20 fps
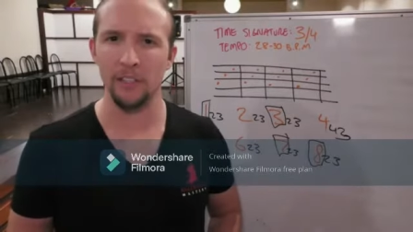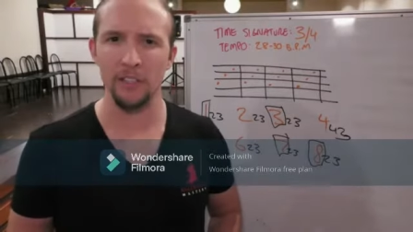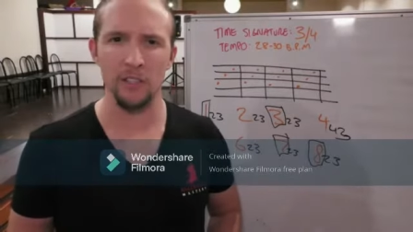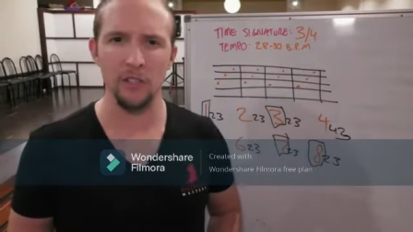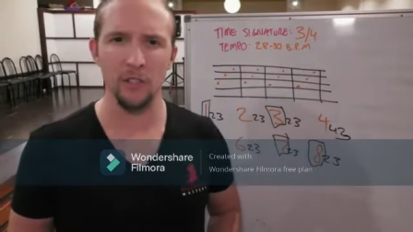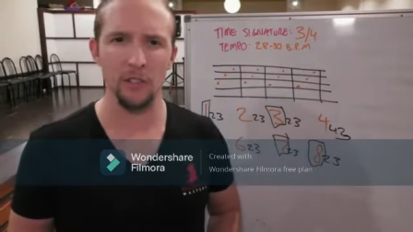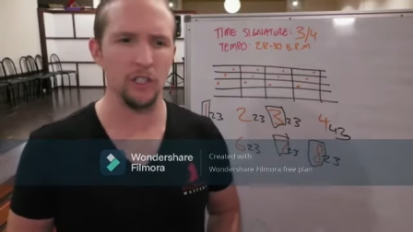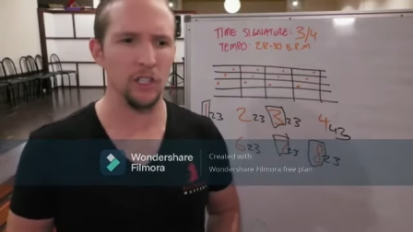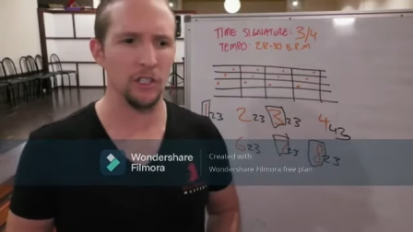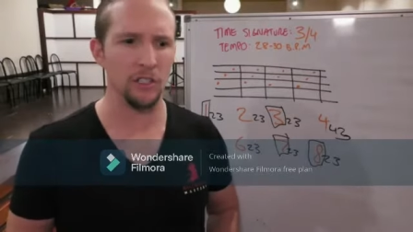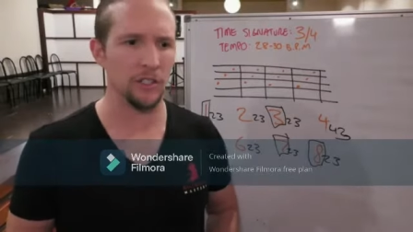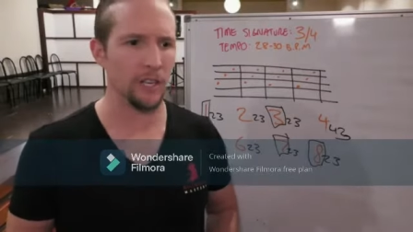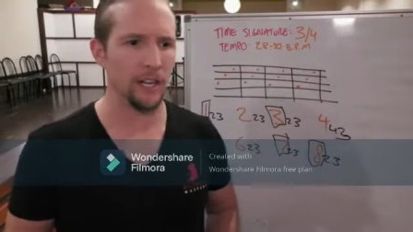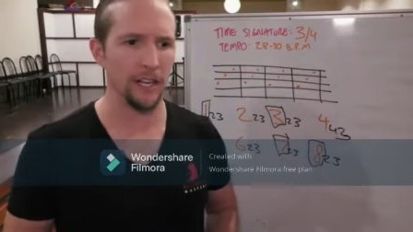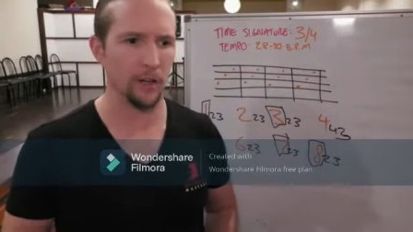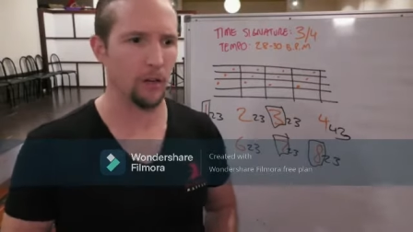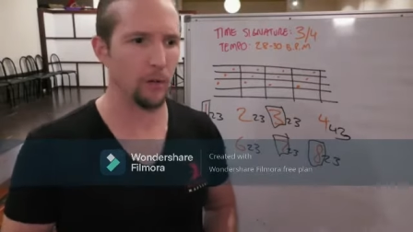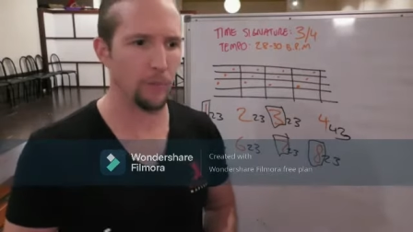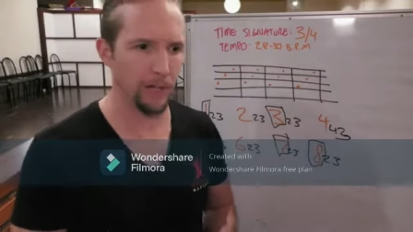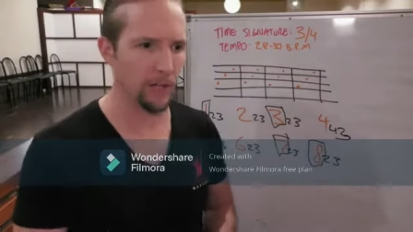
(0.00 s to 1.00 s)
It's not just
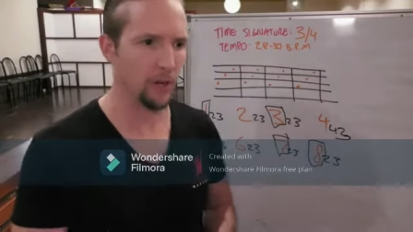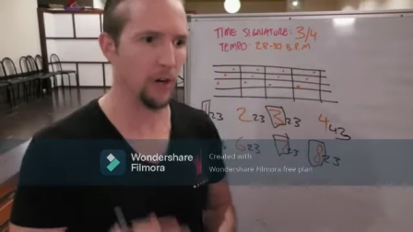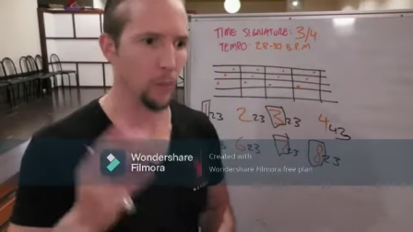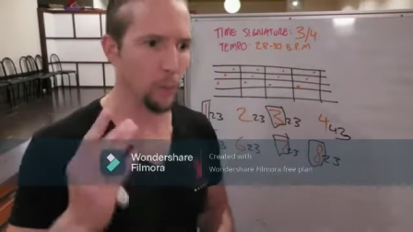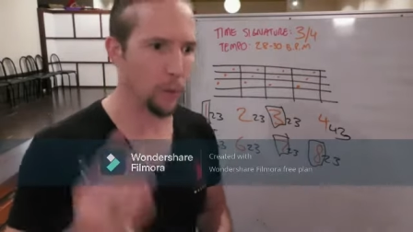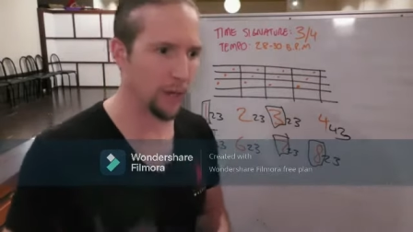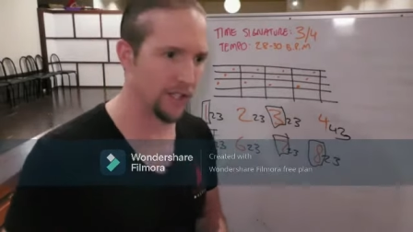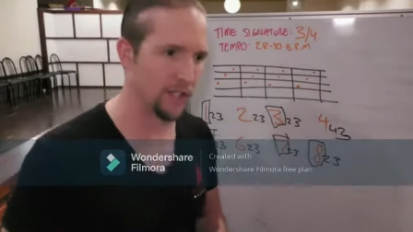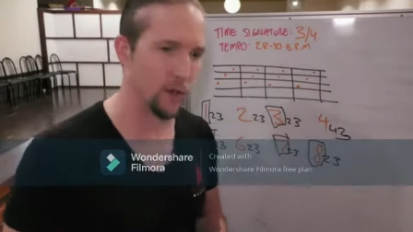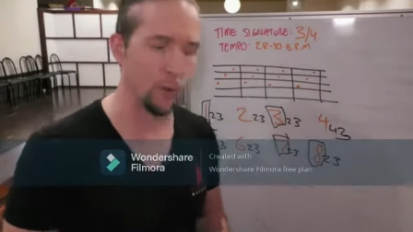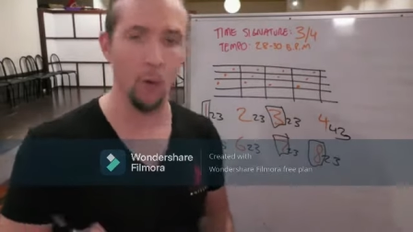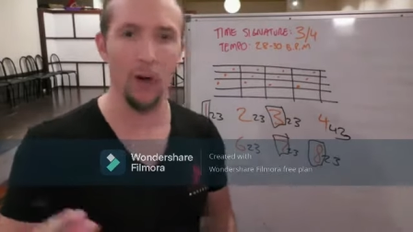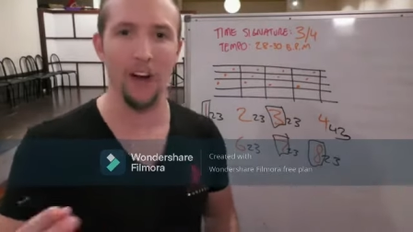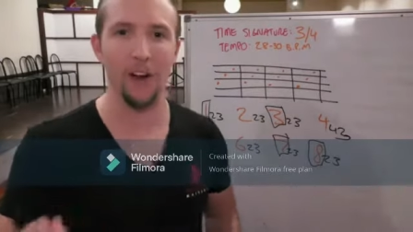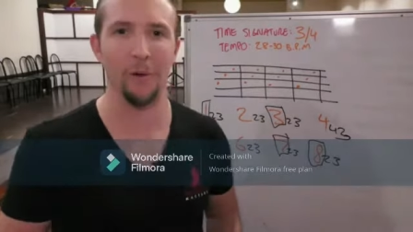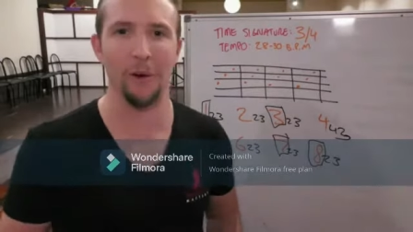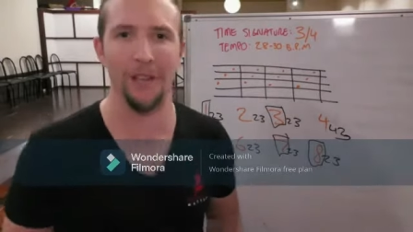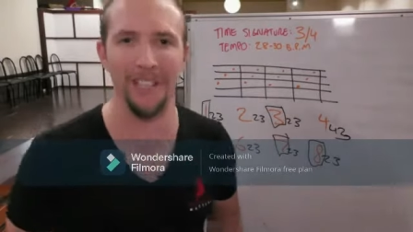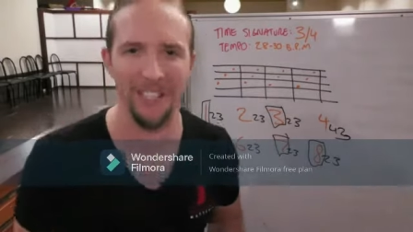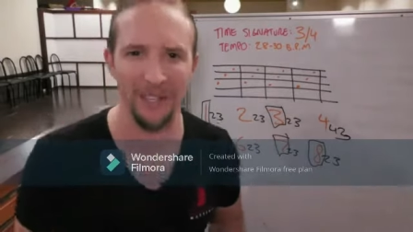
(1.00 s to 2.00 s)
like, oh my God, where's the
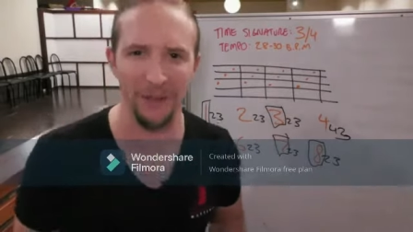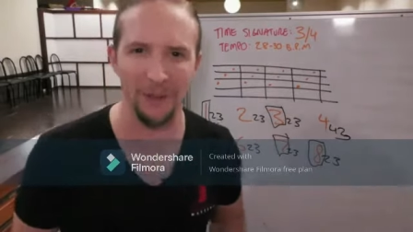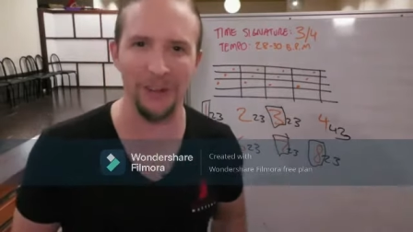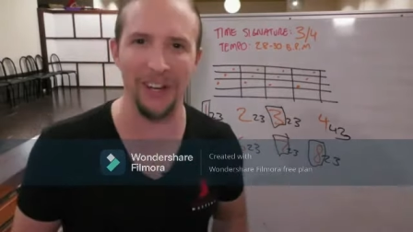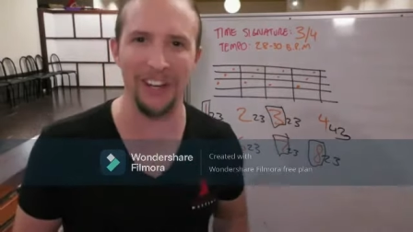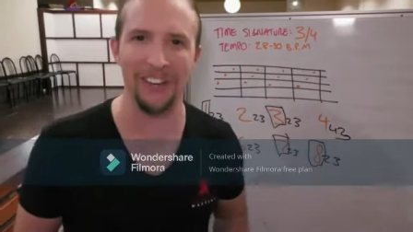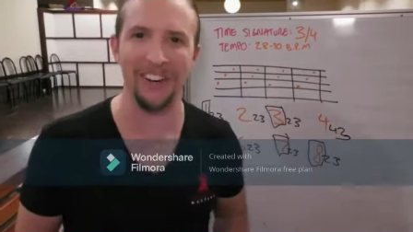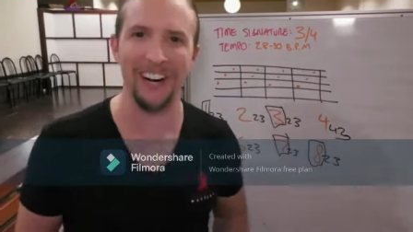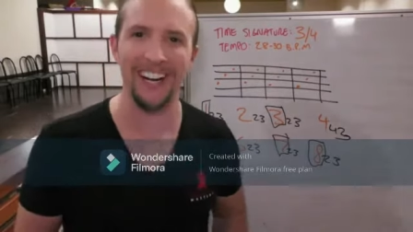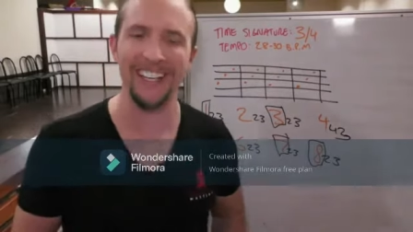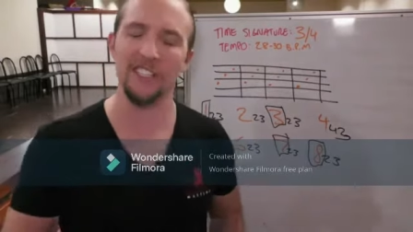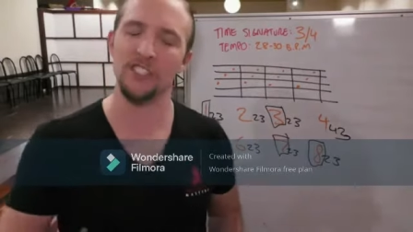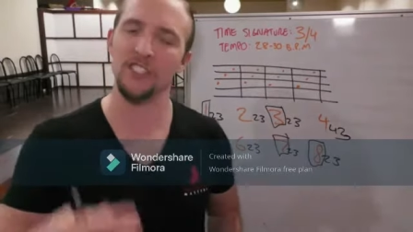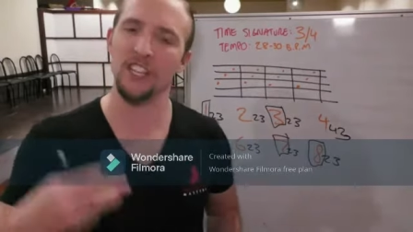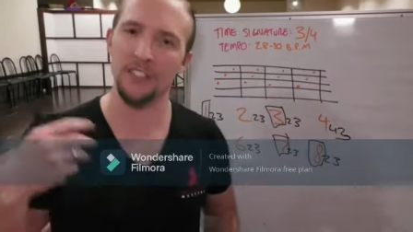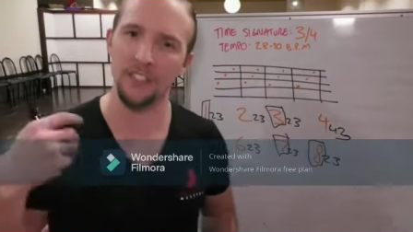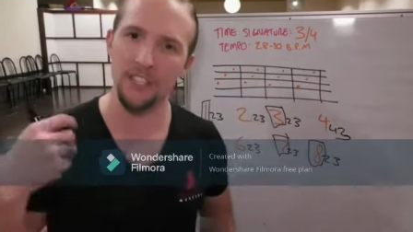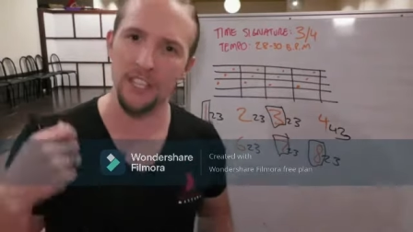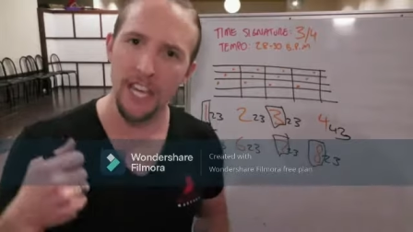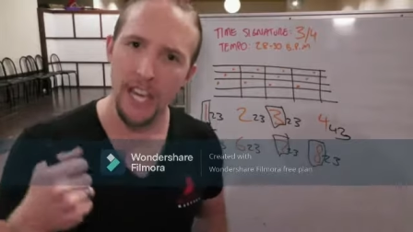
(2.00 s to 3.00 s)
one, where's the one, right? You
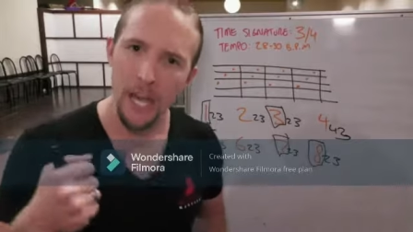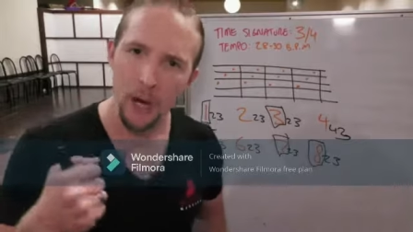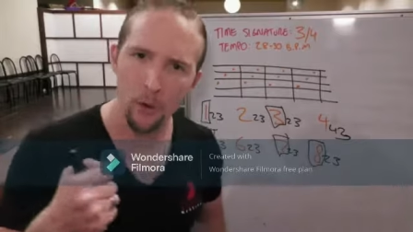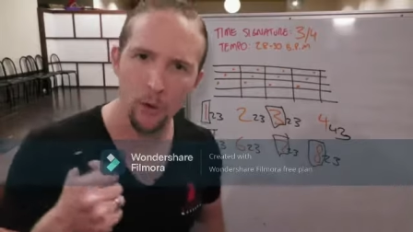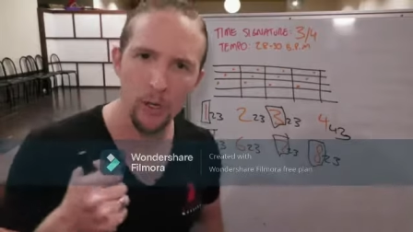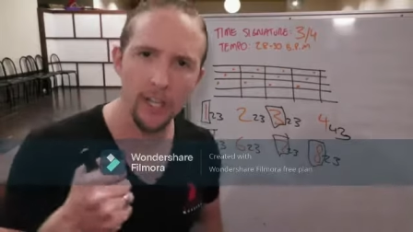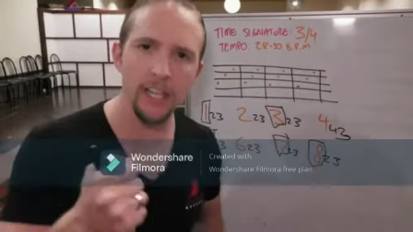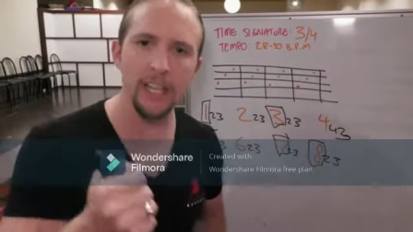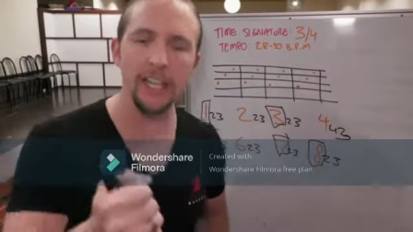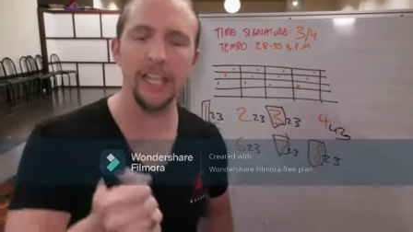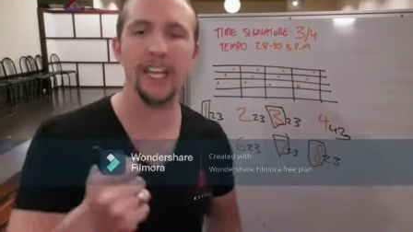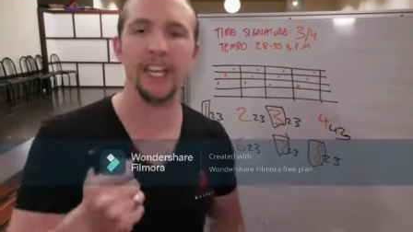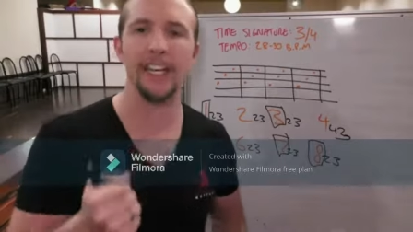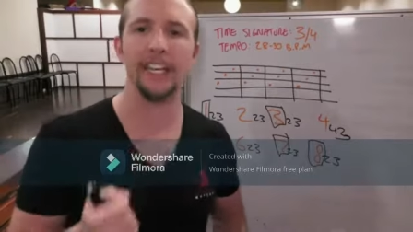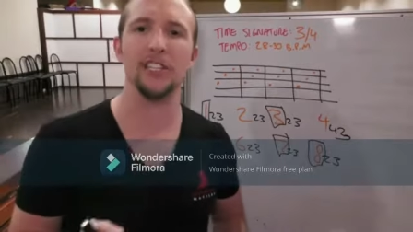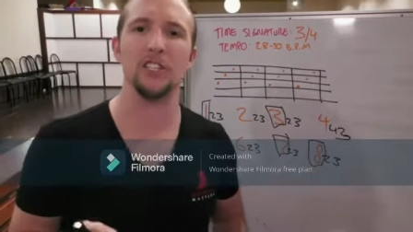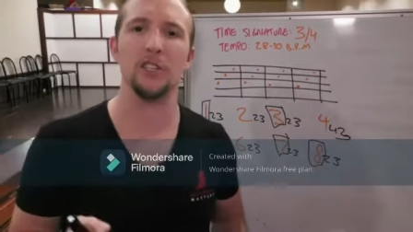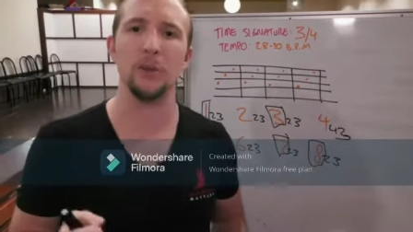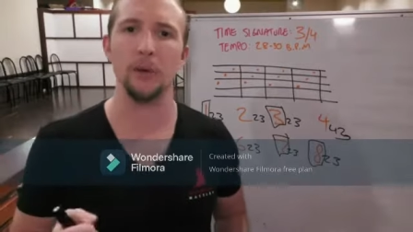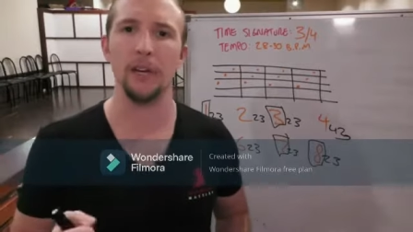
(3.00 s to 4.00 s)
start to really get
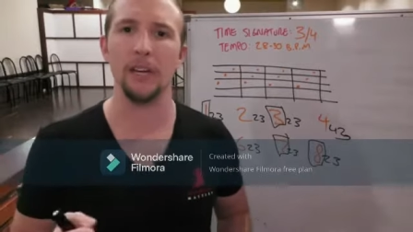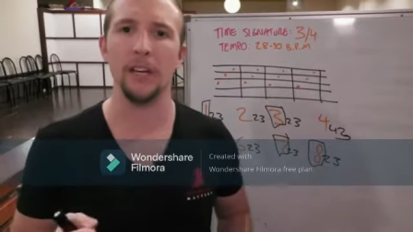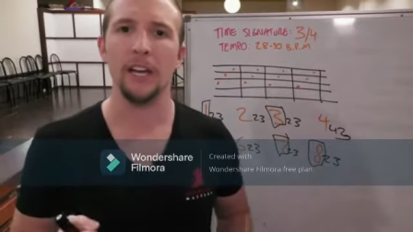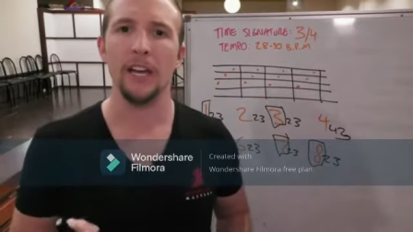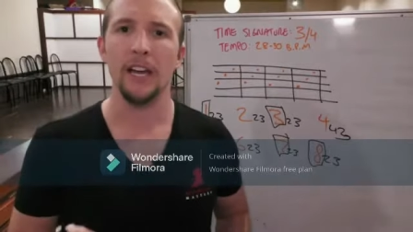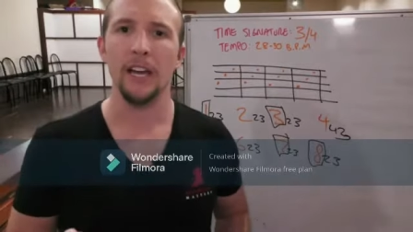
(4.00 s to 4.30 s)
into it.